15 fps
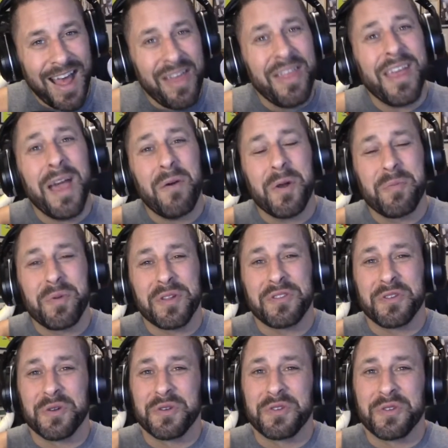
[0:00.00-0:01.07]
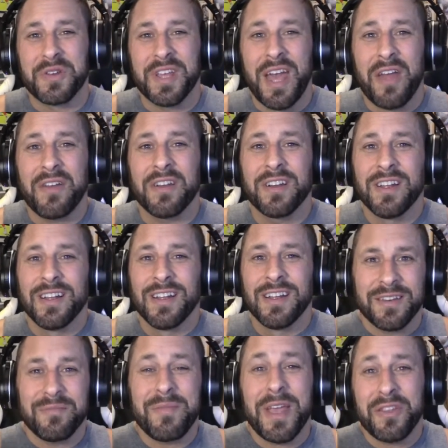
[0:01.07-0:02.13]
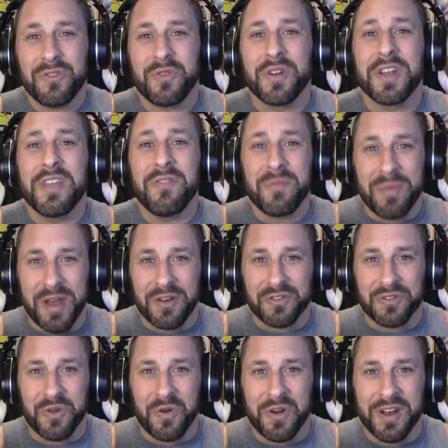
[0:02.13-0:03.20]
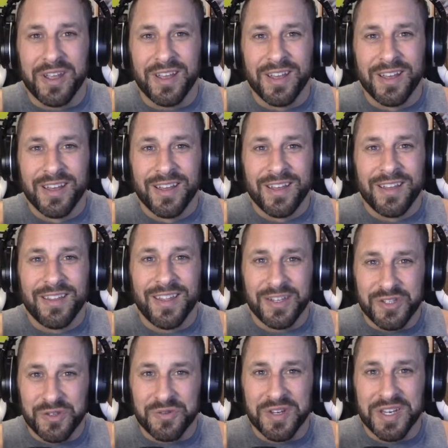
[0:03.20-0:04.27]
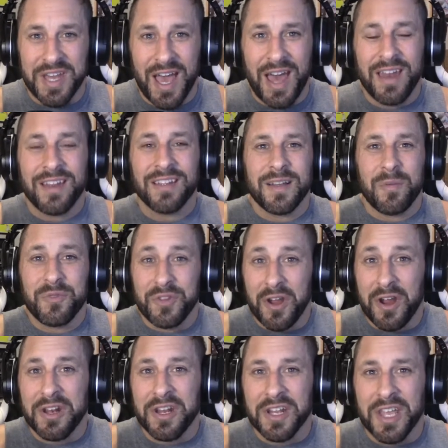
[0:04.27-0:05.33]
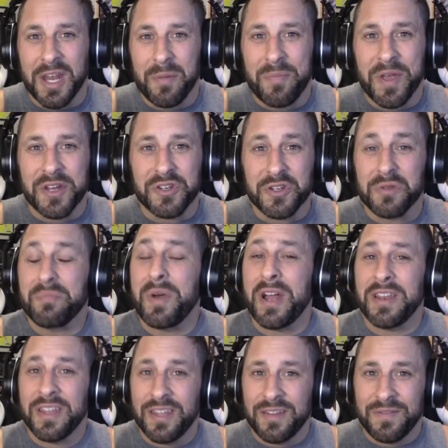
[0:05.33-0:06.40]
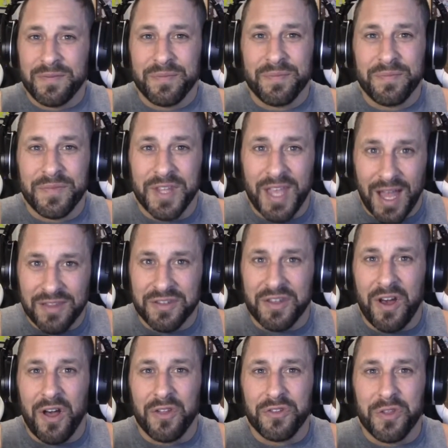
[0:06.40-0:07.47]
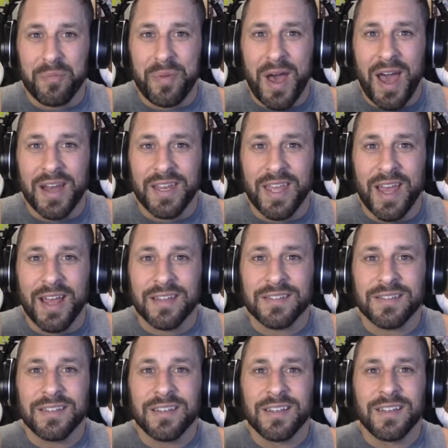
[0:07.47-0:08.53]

I think I would have put two and two together. Makes for an even better story that you did not. I'm sorry you didn't get a picture, but you got to call into the podcast.